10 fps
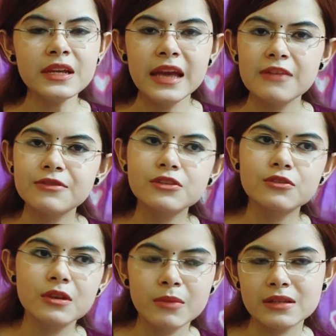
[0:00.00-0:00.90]
every
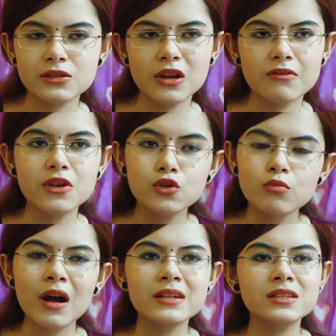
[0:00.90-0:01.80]
3 months or every 2
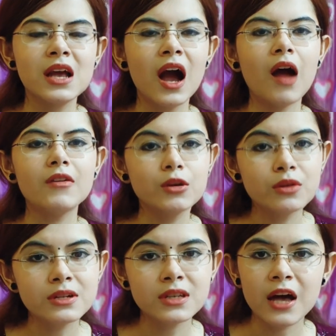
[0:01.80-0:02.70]
months our
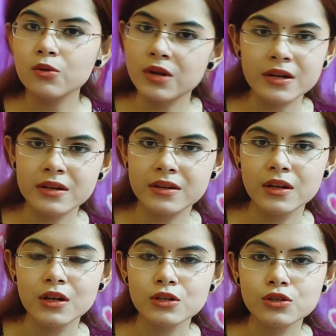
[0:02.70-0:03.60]
units are rotated,
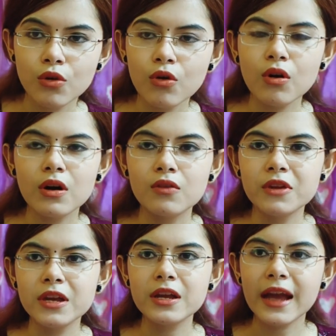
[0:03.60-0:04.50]
so
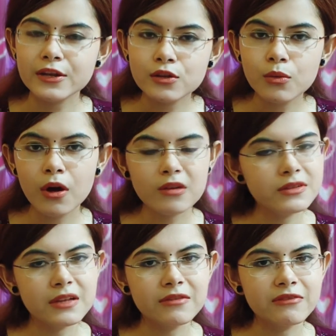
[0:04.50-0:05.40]
we get to work with
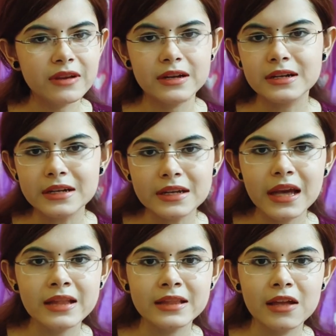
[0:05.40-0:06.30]
every faculty,
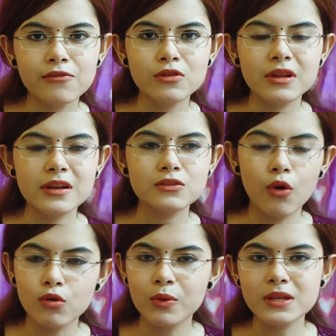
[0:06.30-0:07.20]
and therefore there is
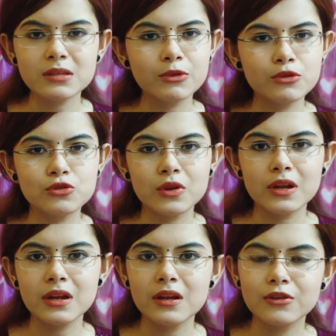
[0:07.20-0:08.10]
always a
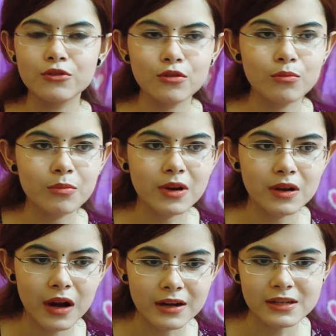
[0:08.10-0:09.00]
mutual
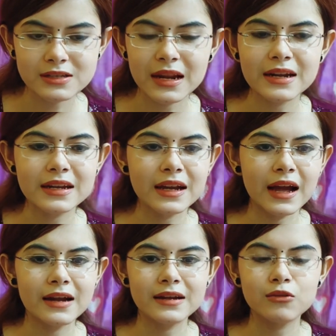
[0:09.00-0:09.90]
understanding
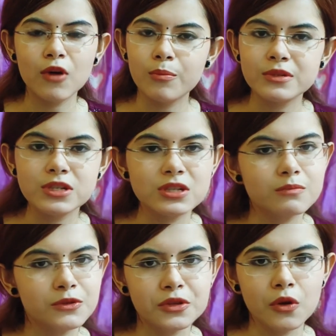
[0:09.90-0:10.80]
and cooperation
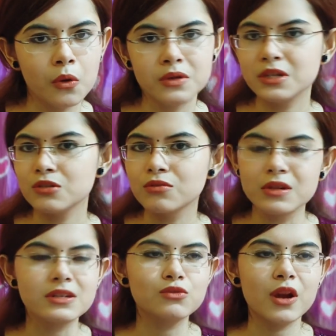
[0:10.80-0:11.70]
between all the
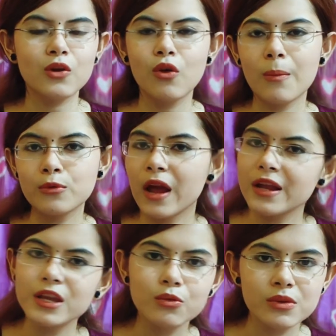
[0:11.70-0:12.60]
units. You can go up to
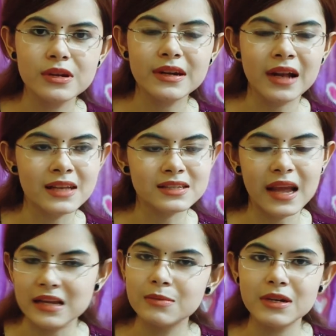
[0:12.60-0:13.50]
any unit and ask
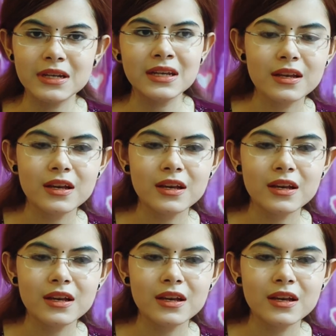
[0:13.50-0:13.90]
anybody,